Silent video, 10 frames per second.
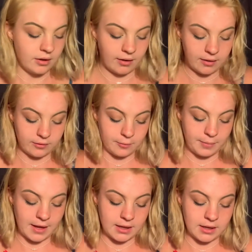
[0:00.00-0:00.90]
Okay, so
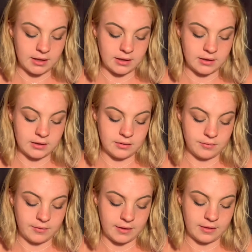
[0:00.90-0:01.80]
back in
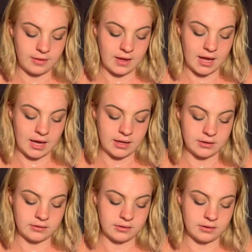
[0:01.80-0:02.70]
with that
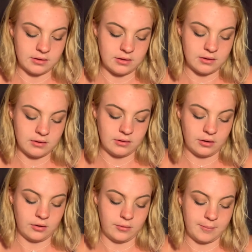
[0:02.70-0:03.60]

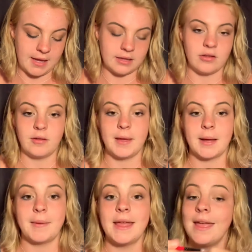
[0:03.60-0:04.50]
little mess on the
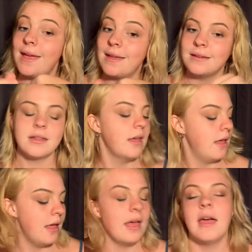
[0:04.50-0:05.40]
back of my hand,
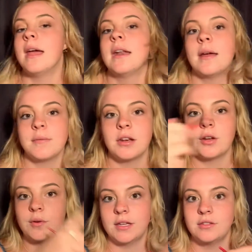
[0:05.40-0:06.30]
and I'm gonna
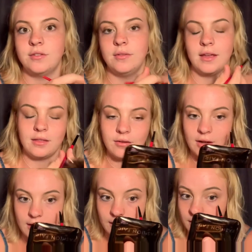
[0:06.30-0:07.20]
quick do the other
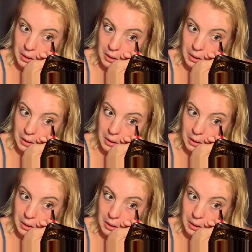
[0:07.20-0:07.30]
eye.